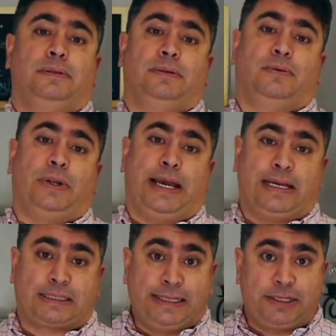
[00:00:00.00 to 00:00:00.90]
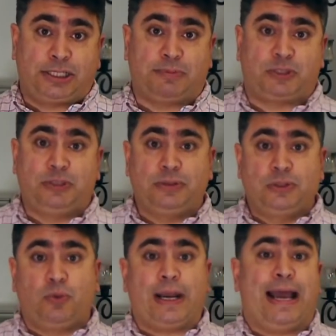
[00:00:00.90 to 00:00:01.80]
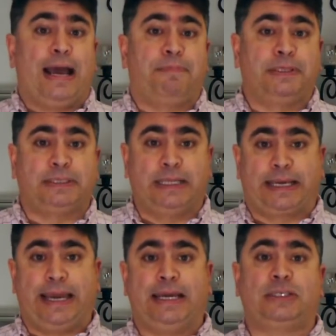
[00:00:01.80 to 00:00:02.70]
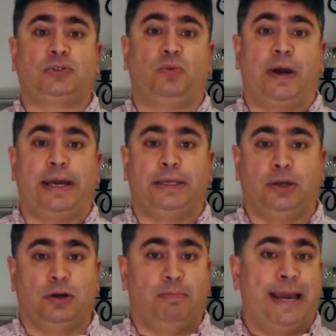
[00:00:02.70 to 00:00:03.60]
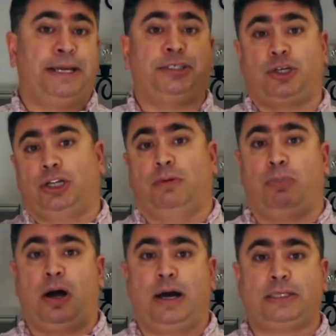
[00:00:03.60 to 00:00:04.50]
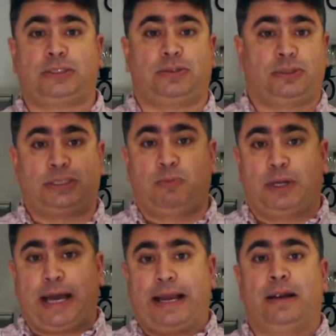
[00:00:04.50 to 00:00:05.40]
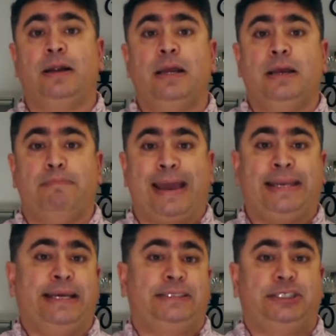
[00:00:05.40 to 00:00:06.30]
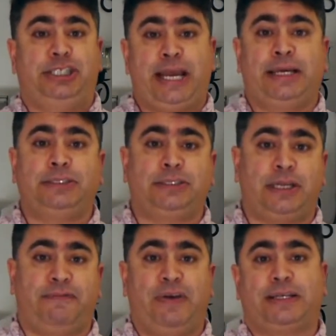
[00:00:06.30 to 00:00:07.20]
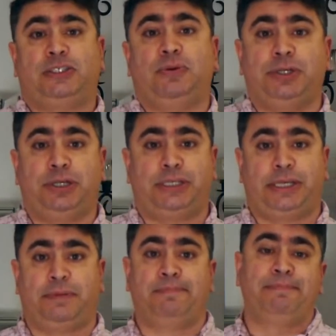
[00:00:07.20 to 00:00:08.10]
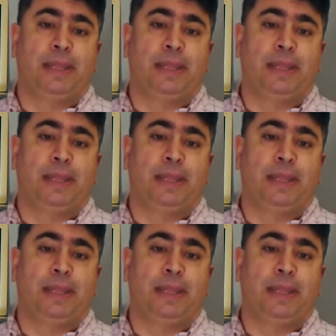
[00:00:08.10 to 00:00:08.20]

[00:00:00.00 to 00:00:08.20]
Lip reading: When I ask leadership students what happens in the case when your manager, your boss, or someone higher mandates a change that affects you and your team,